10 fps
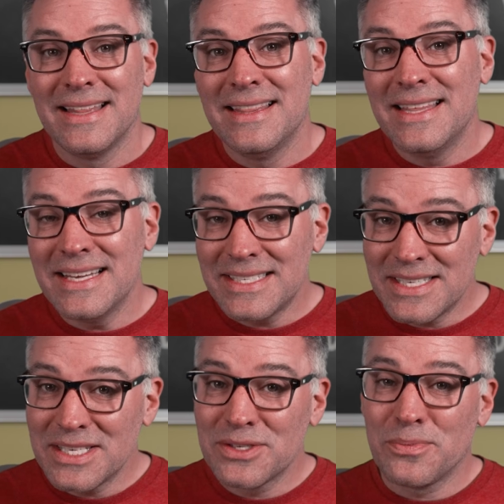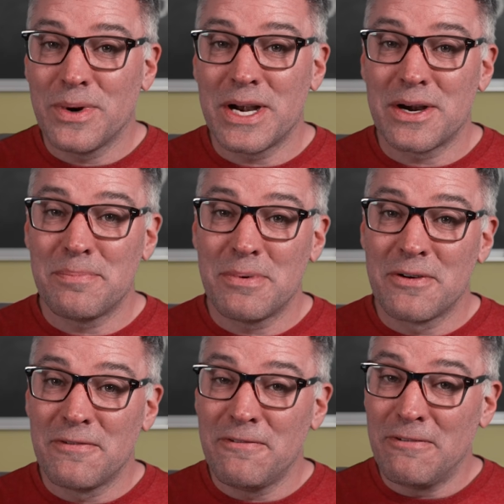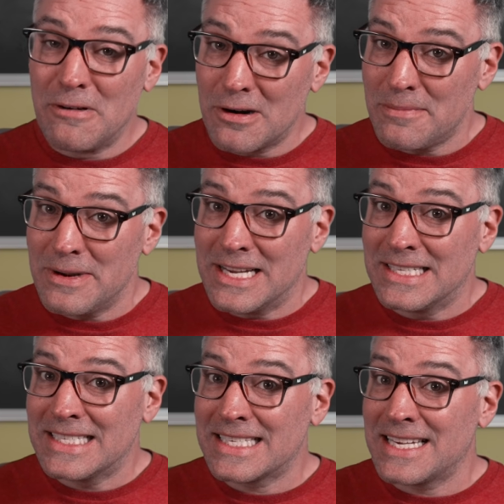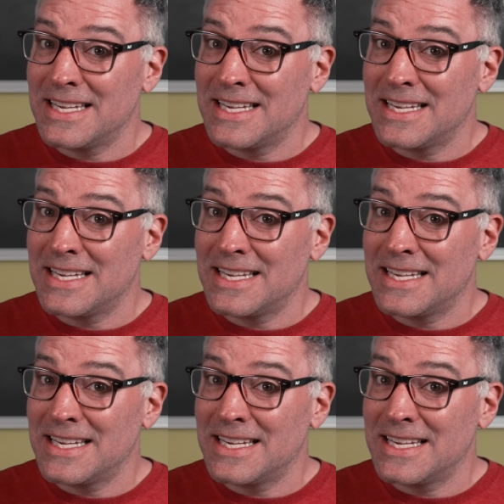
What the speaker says: This is where performance